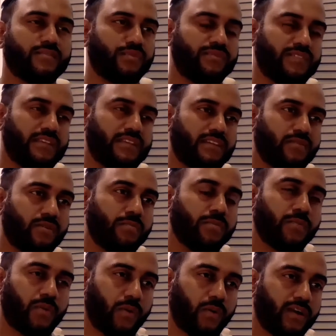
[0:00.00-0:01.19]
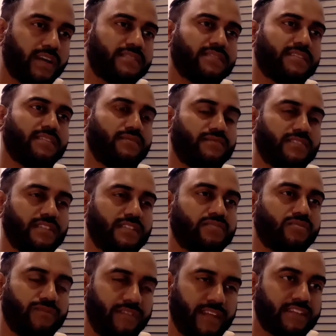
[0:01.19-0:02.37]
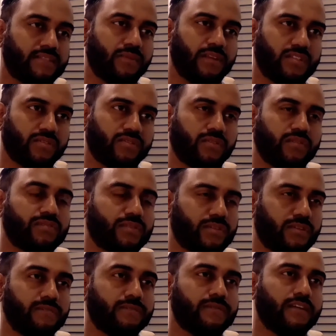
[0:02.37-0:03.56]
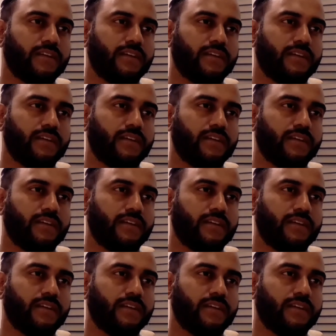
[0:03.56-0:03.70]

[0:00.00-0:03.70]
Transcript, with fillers: we've seen incredible progress, and you've seen sort of an exponential growth curve,